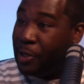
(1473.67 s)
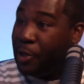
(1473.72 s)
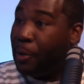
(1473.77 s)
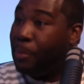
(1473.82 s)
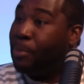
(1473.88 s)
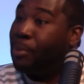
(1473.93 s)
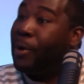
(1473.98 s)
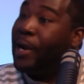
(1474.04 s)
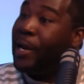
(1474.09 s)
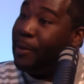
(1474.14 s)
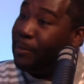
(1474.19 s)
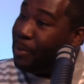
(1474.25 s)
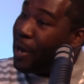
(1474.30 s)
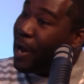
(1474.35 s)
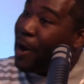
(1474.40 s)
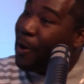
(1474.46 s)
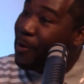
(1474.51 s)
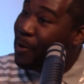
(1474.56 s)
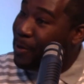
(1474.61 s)
brain
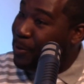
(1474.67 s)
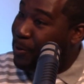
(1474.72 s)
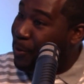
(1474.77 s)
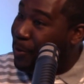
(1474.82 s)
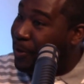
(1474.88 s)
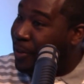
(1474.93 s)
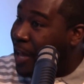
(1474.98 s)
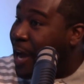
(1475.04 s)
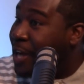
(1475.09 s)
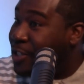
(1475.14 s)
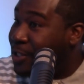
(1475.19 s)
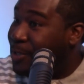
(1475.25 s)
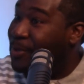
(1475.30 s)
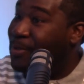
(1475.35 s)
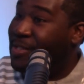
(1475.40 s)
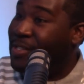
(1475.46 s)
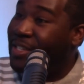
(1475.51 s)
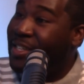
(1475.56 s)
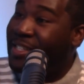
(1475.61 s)
power,
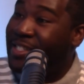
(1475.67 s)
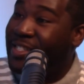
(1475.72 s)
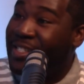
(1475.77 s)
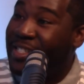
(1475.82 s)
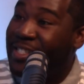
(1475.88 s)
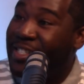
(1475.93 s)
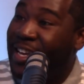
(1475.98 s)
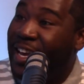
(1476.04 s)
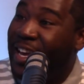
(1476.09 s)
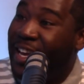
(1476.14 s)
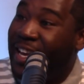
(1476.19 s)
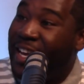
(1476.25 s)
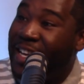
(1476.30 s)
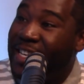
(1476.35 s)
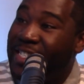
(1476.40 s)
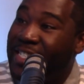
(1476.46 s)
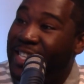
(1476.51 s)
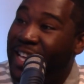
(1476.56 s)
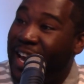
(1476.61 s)
neurological senses,
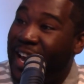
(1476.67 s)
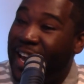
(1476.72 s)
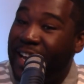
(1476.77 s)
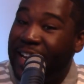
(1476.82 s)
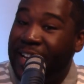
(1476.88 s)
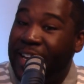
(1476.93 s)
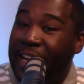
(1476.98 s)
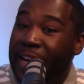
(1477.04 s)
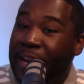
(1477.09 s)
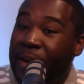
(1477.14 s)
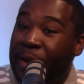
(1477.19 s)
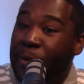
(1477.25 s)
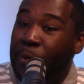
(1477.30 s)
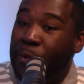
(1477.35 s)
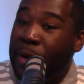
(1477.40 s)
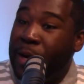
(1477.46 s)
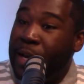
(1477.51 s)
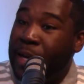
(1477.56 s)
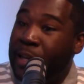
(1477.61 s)
is that
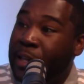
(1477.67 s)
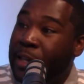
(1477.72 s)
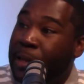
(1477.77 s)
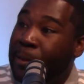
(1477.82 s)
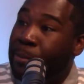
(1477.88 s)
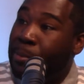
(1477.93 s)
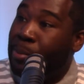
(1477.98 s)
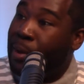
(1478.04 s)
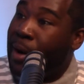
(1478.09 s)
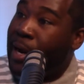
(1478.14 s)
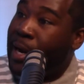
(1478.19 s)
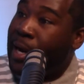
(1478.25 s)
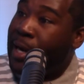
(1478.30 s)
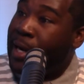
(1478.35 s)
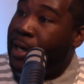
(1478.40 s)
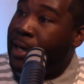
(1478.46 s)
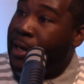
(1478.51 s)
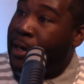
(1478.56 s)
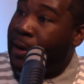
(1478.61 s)
when the
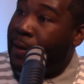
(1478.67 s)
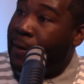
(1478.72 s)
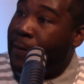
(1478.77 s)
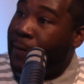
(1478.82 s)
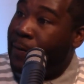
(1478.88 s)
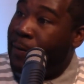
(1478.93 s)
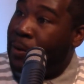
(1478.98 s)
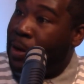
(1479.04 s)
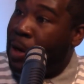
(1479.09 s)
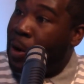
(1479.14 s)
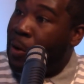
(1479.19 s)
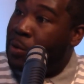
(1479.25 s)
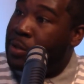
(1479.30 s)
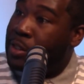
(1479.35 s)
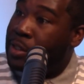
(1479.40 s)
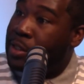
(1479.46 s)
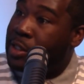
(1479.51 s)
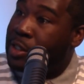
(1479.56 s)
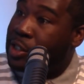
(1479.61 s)
brain
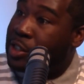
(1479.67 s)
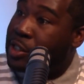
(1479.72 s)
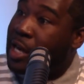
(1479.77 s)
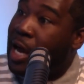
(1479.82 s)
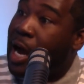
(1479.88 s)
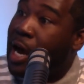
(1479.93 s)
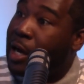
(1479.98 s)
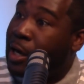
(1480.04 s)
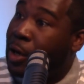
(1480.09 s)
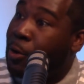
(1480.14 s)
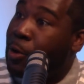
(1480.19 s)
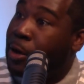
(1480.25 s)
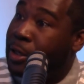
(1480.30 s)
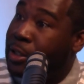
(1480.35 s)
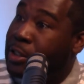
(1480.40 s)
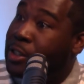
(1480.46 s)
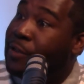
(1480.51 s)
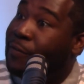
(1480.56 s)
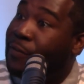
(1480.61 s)
goes into shock or
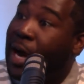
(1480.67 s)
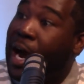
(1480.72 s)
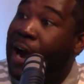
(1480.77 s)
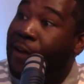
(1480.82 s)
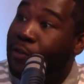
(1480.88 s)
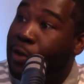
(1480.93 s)
survival